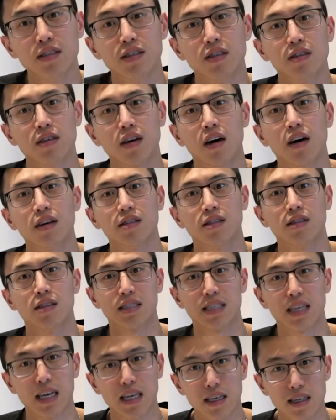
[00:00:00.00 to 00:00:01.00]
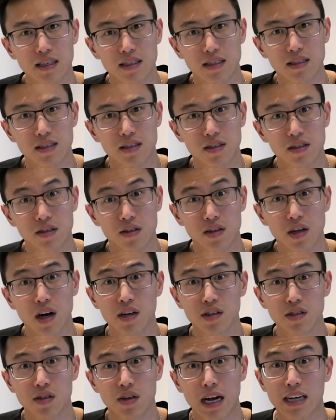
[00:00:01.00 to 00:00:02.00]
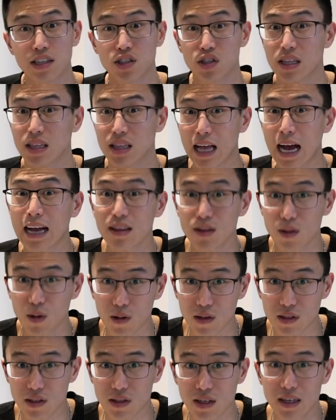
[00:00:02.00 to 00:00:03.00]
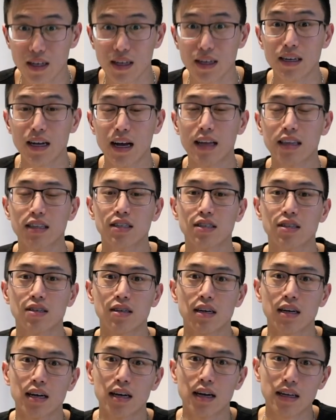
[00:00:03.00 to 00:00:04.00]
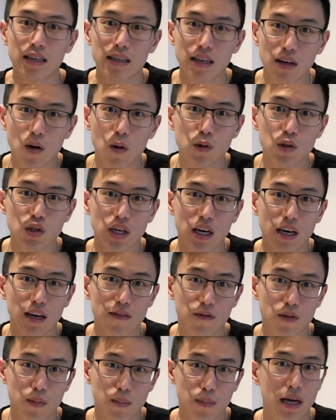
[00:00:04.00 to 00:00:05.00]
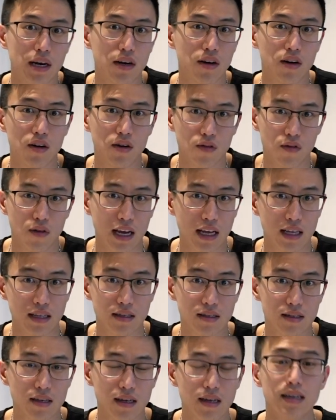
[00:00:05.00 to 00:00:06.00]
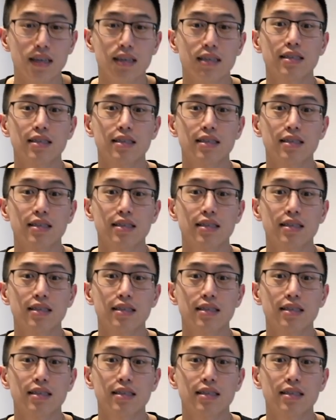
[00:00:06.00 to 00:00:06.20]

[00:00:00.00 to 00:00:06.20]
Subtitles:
to talk to tenants, to talk to actually landlords, and to negotiate for better rates.